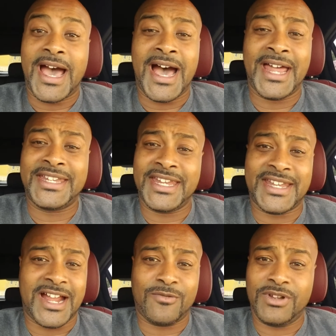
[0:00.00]
I did
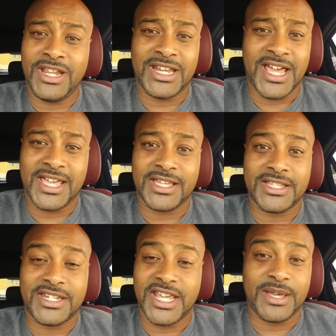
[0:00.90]
not really like
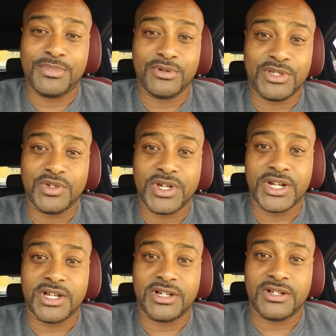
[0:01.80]
Deadpool 2 at
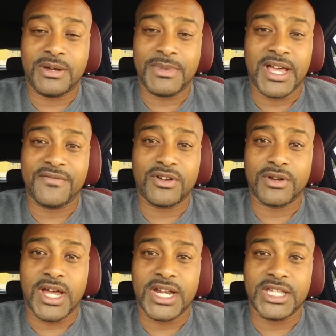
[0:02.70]
all. I'm not even gonna
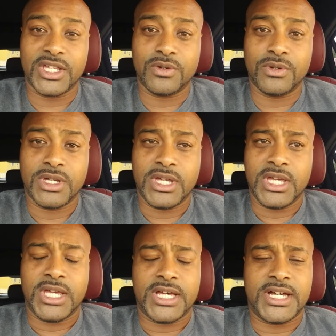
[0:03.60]
lie to you.
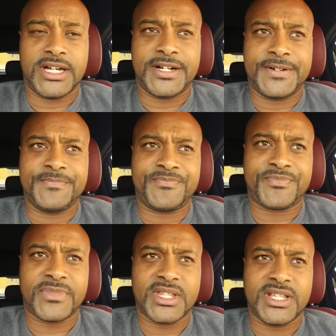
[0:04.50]
Um,
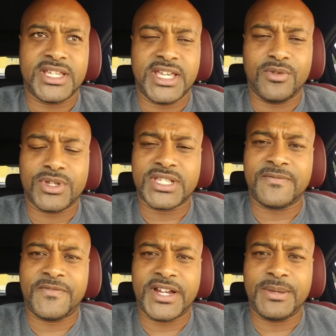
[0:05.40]
it was
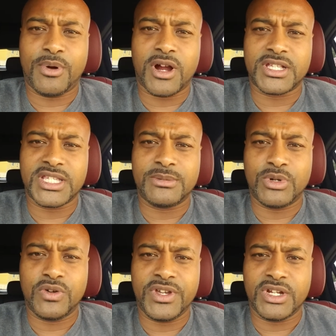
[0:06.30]
some funny parts in the
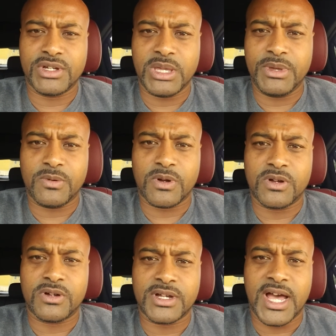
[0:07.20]
movie, don't get me
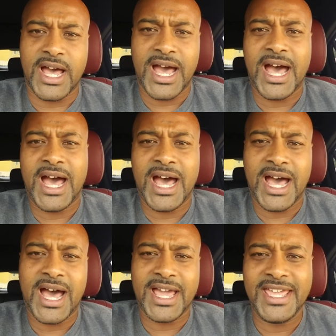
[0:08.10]
wrong. Uh, ha ha
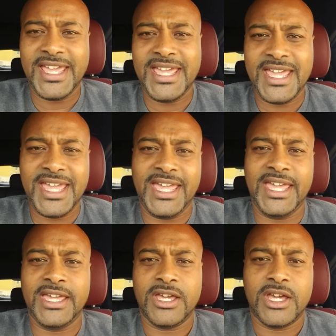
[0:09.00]
ha, he he
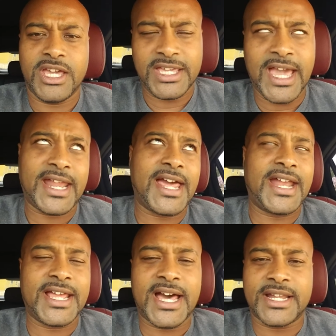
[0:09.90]
he, yada
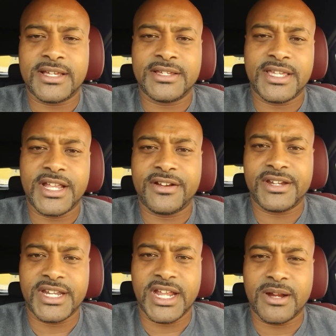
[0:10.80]
yada yada, here
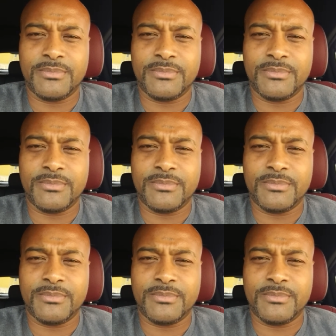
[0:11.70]
and there.